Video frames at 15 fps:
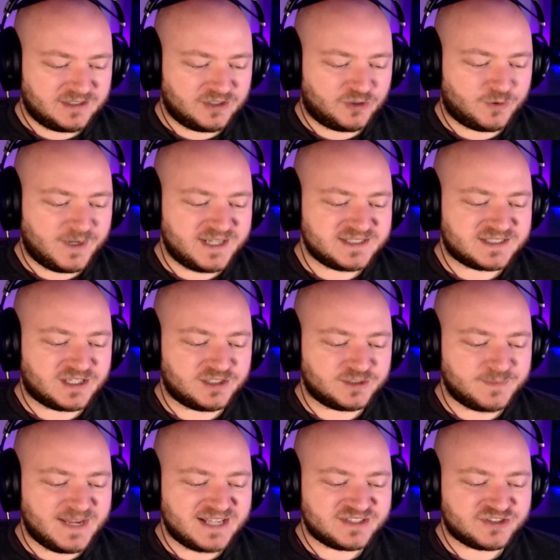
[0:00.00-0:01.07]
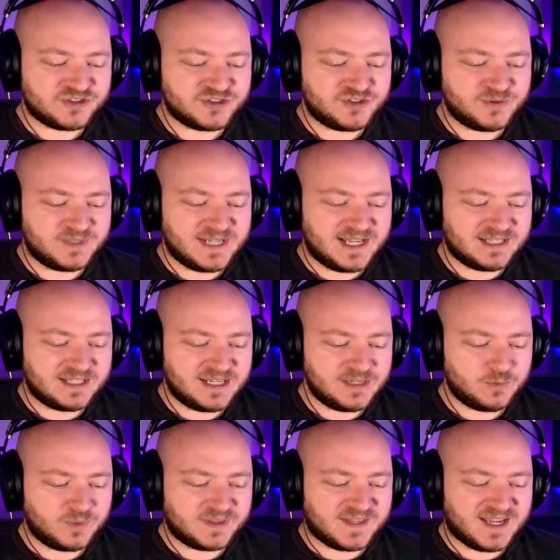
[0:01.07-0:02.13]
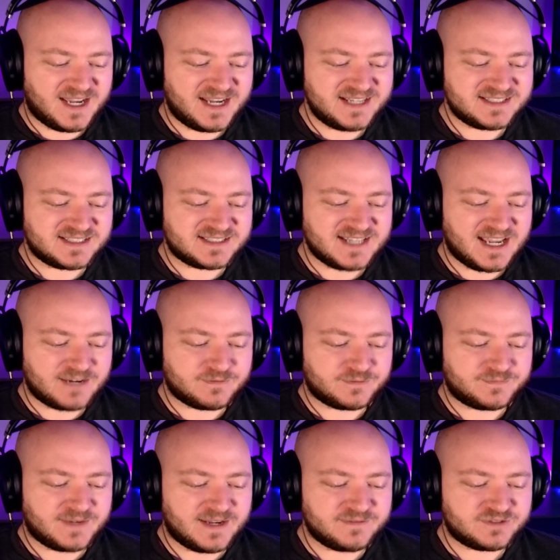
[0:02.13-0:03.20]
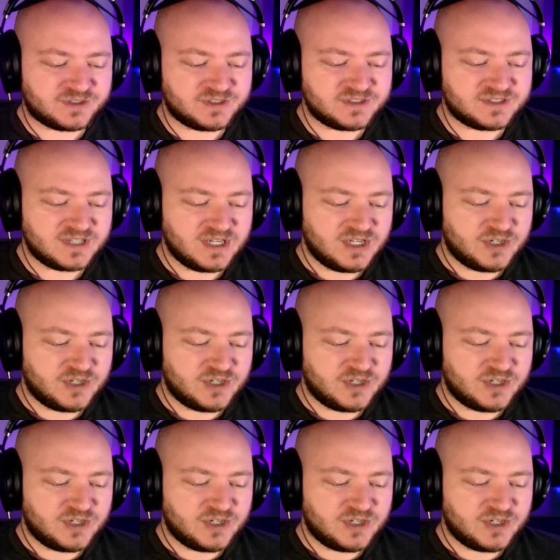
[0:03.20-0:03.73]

grants Color Master to an ally with the highest attack for 5 turns.